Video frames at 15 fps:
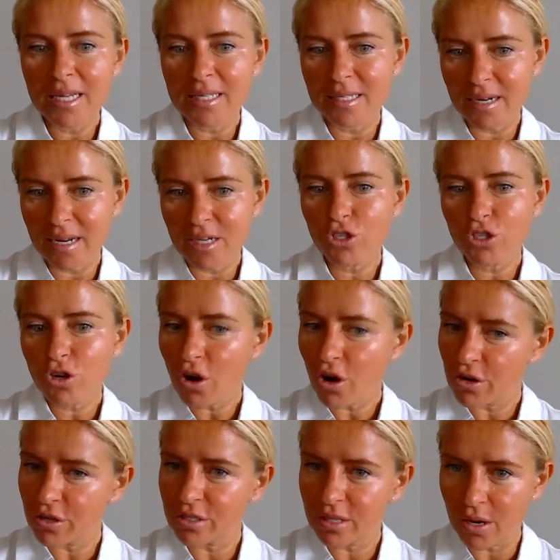It's an extra
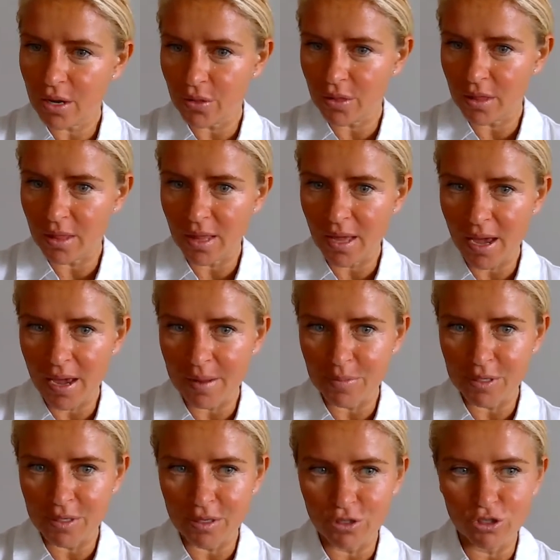hard sound that
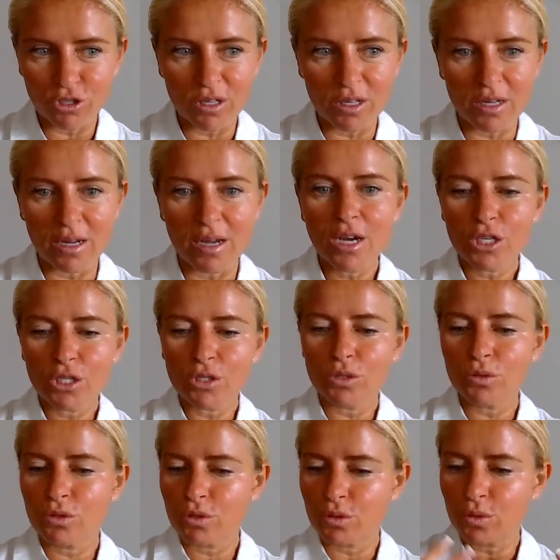potentially
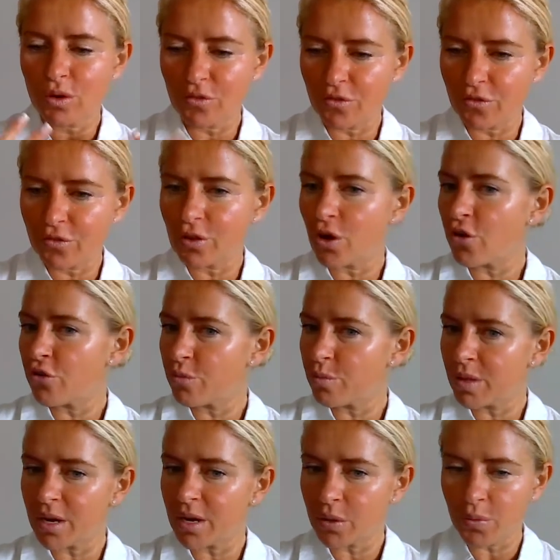due to a flow of
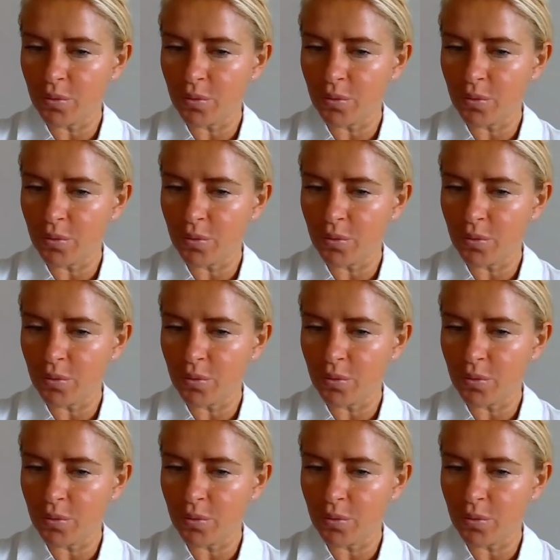blood,